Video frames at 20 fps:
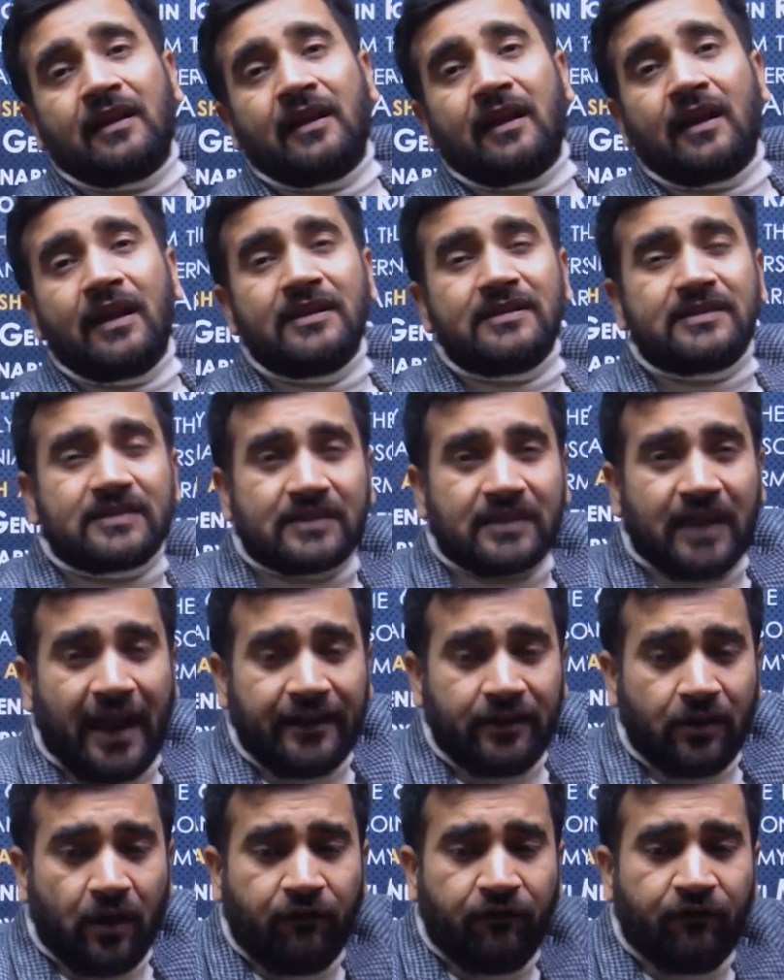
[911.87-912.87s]
is
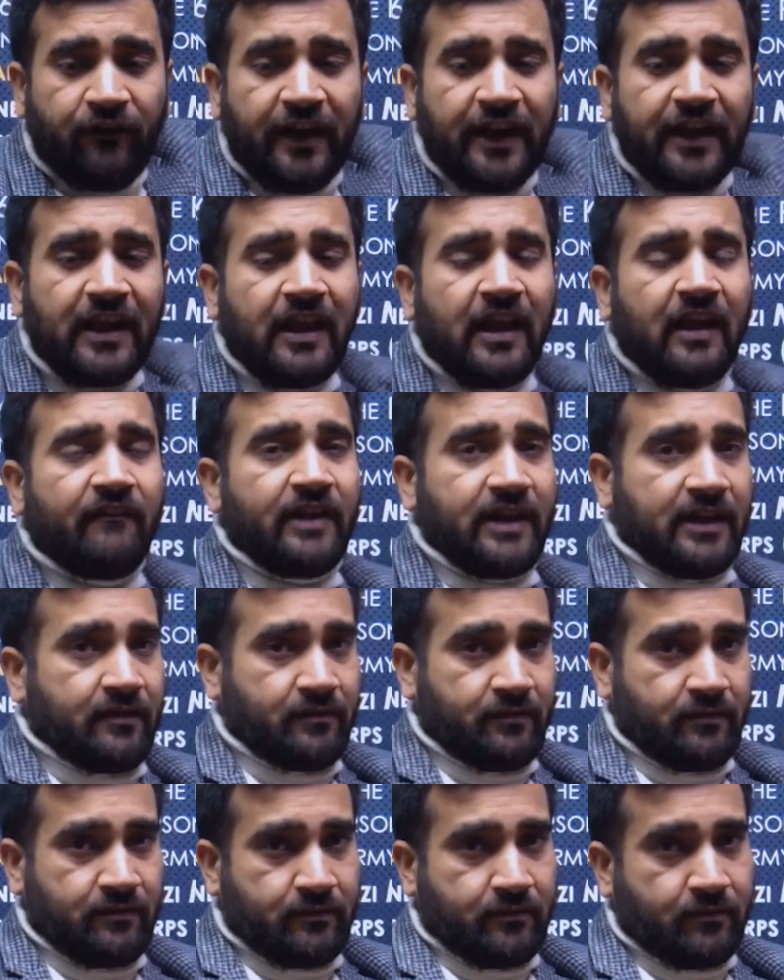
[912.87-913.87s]
kind of fading away
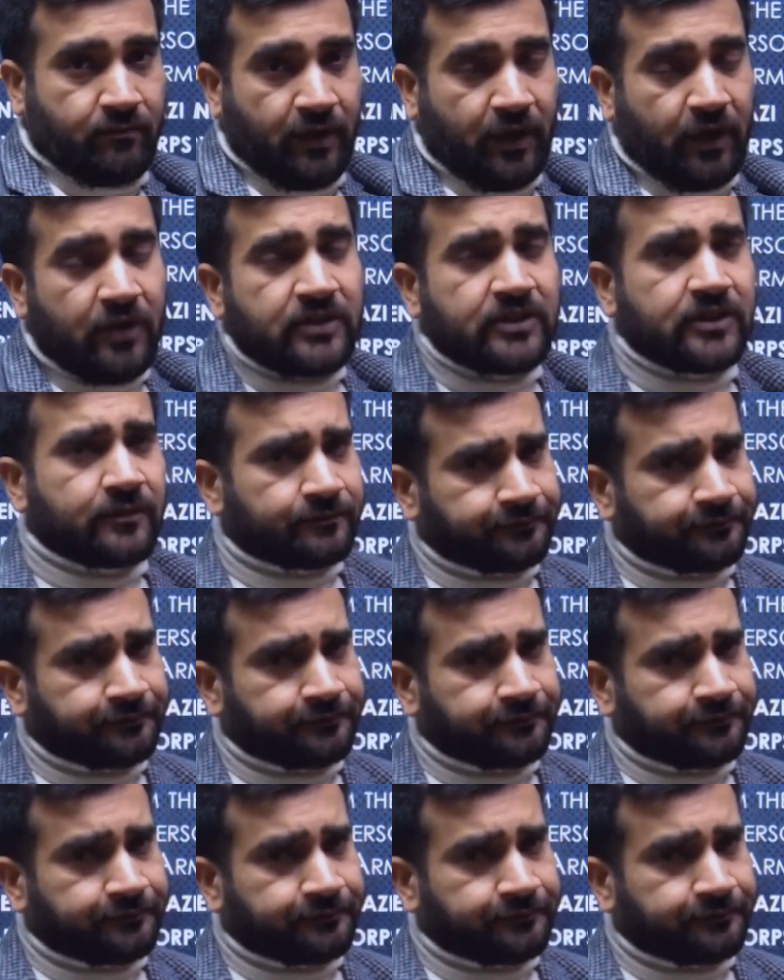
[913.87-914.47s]
because